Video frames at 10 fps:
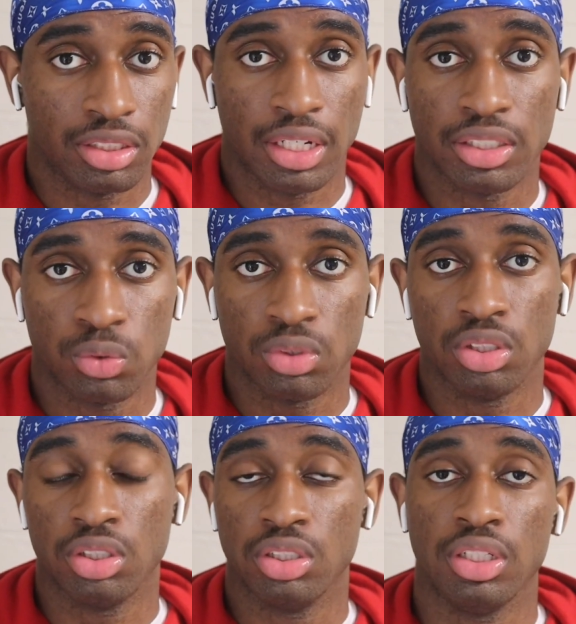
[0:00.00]
And that's
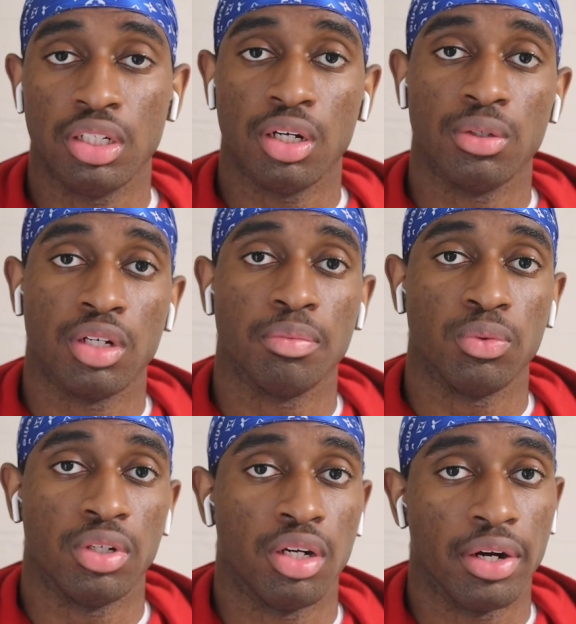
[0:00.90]
the cheat code number
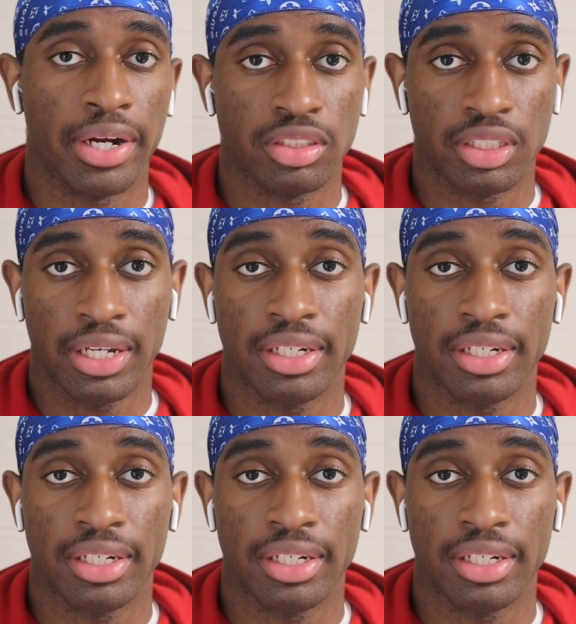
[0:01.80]
1. Alright, stay